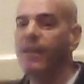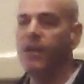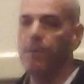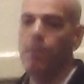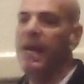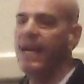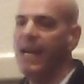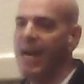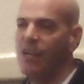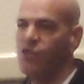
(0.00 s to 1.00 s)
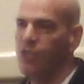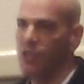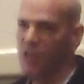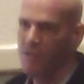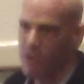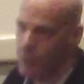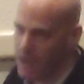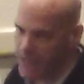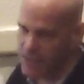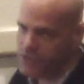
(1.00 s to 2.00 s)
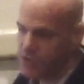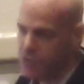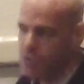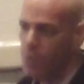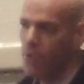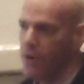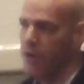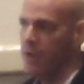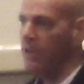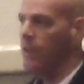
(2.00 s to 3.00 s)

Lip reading: and then paying cash at delivery when it hits the store.